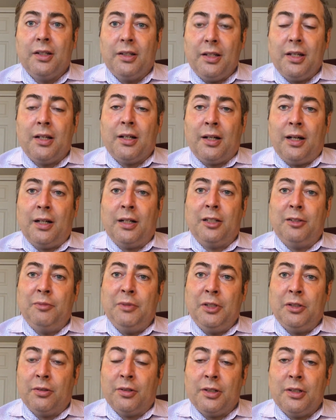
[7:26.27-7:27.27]

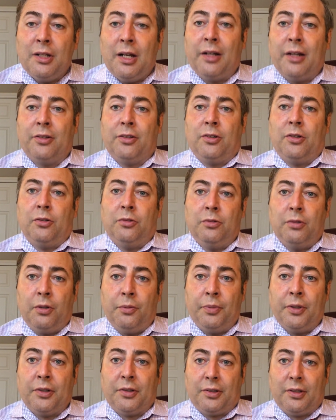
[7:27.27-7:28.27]
economy or not so
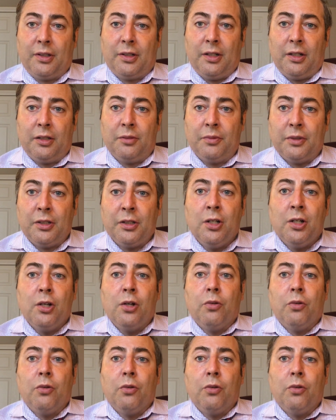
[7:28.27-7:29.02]
robust economy,